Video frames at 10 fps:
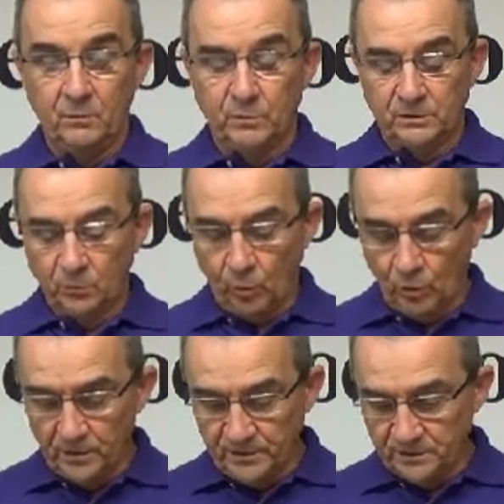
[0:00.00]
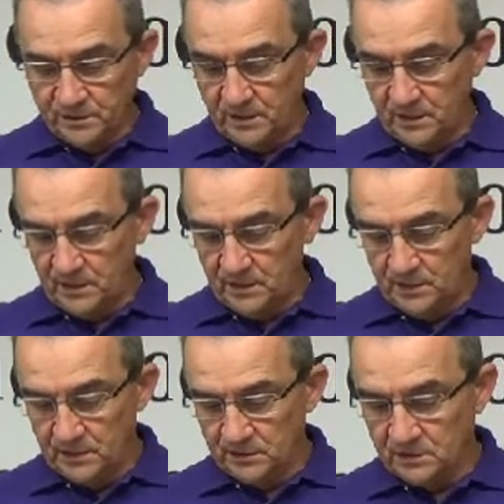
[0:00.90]
with the warnings that
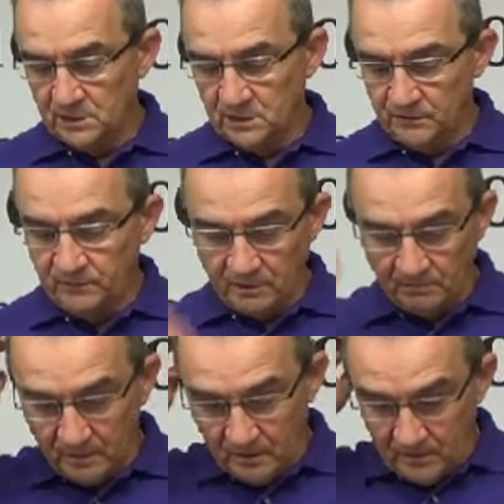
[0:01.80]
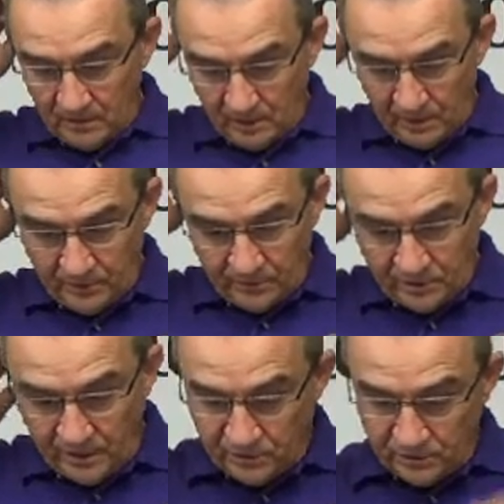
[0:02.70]
he is giving. Uh, their
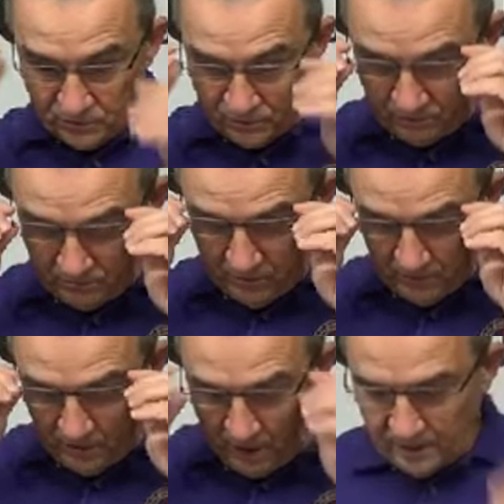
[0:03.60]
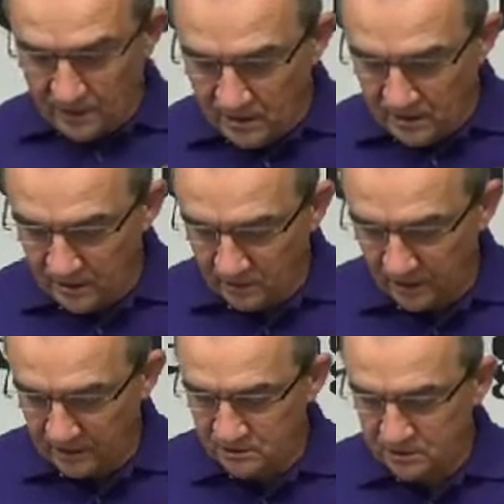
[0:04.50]
dangers in not heeding
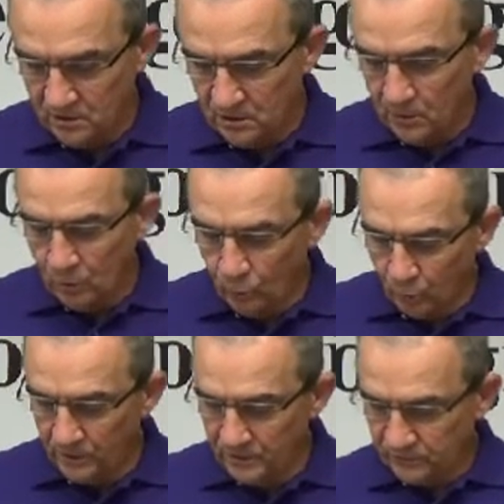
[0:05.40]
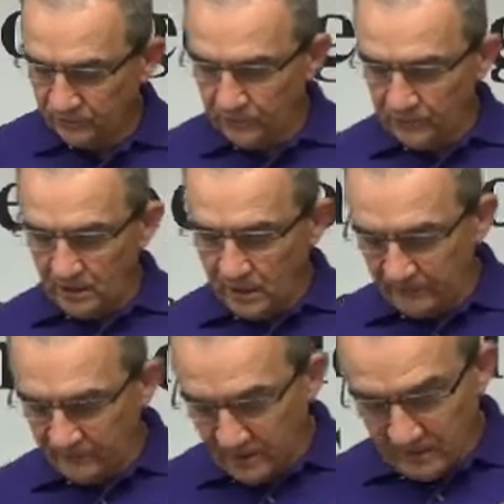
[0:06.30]
God's warnings for their
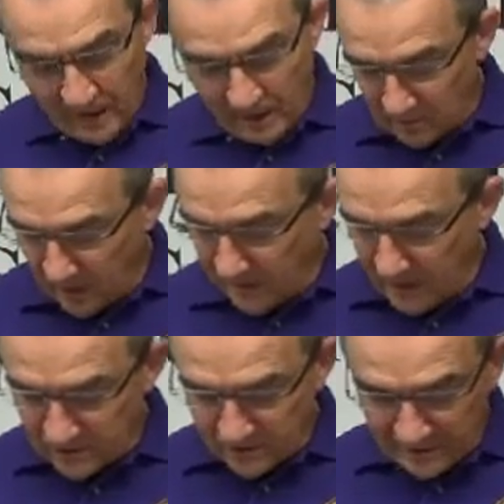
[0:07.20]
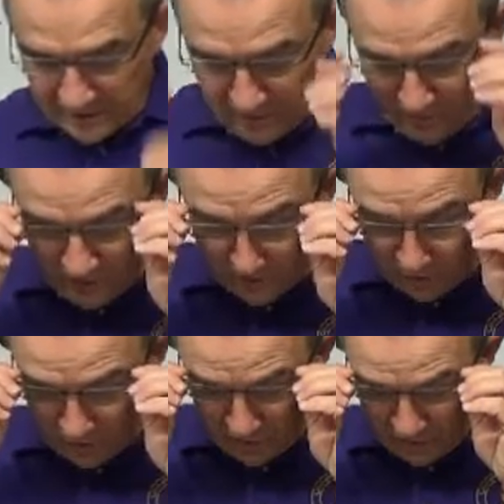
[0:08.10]
life. How God actually
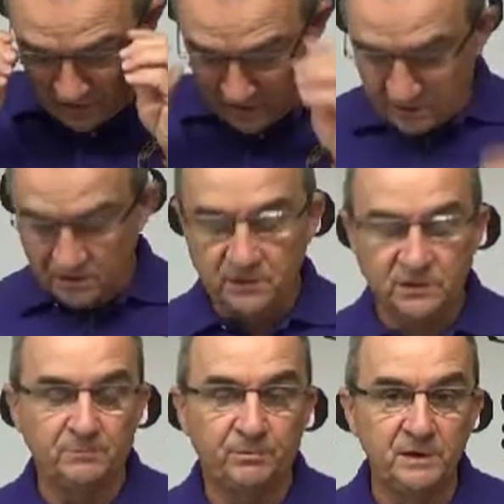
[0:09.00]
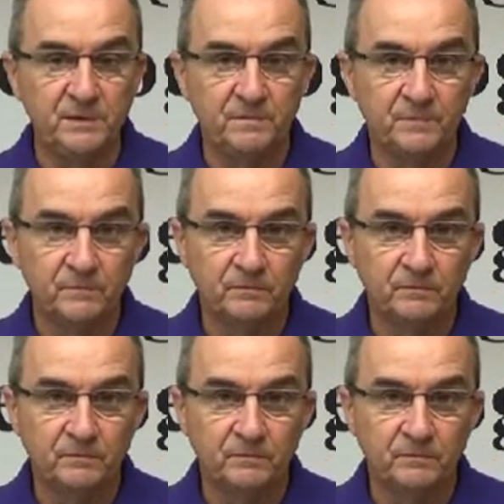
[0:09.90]
administers his dis discipline